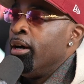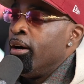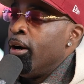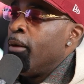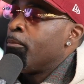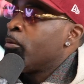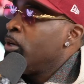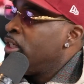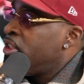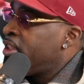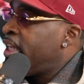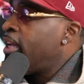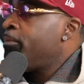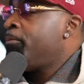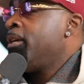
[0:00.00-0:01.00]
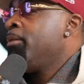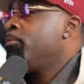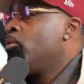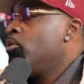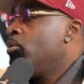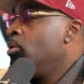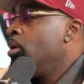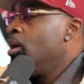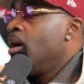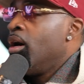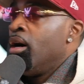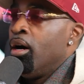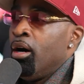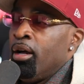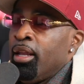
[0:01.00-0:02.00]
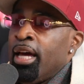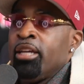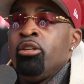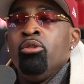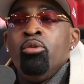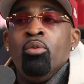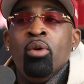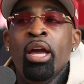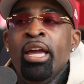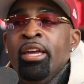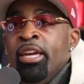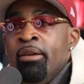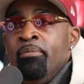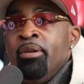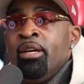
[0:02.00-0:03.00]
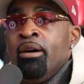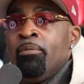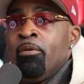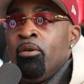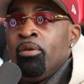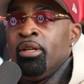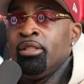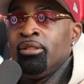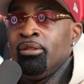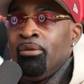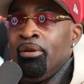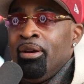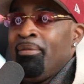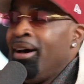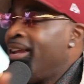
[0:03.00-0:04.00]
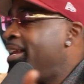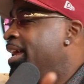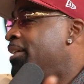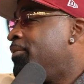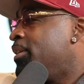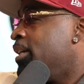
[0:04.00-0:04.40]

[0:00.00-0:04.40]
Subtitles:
appreciate people. Like you hit me up on Instagram. I didn't have to